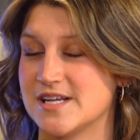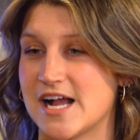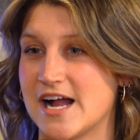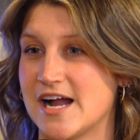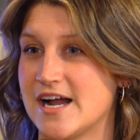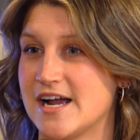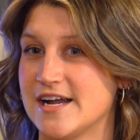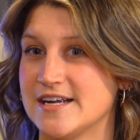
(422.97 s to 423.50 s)

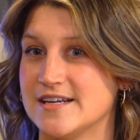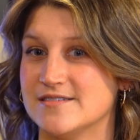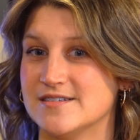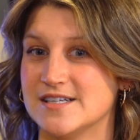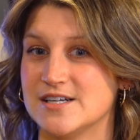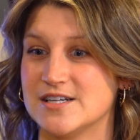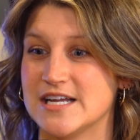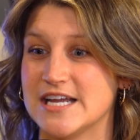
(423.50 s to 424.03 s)
I
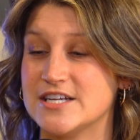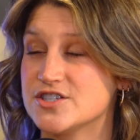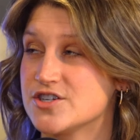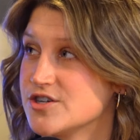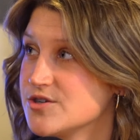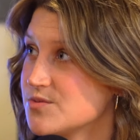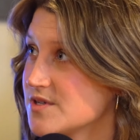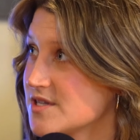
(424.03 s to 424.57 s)

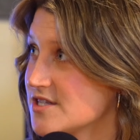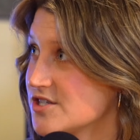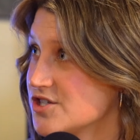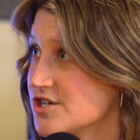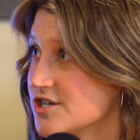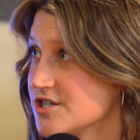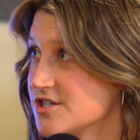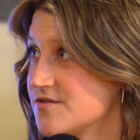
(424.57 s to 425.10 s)
interned with the
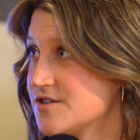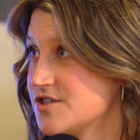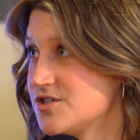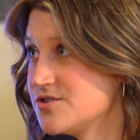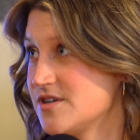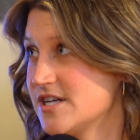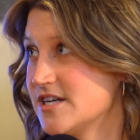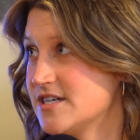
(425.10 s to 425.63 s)
church for
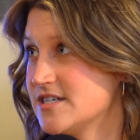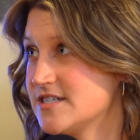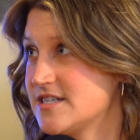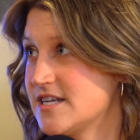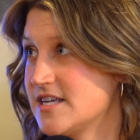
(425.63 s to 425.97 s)
two years.